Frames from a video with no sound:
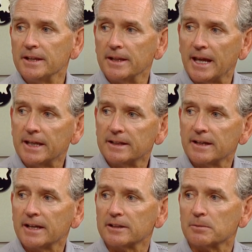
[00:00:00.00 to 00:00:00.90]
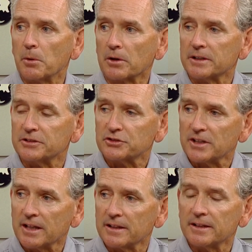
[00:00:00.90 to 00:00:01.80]
they can take it to market,
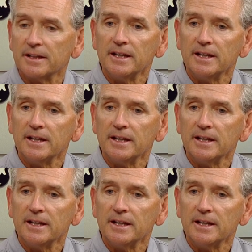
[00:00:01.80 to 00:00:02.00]
sell it,